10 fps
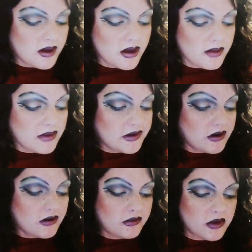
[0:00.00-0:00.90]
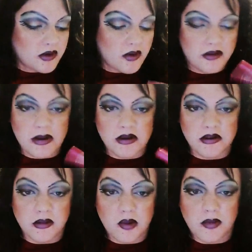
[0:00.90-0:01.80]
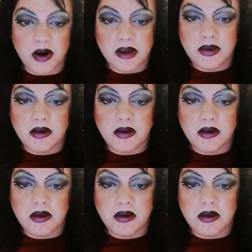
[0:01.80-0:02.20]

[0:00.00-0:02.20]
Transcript: Mascara is where you want to spend a little more money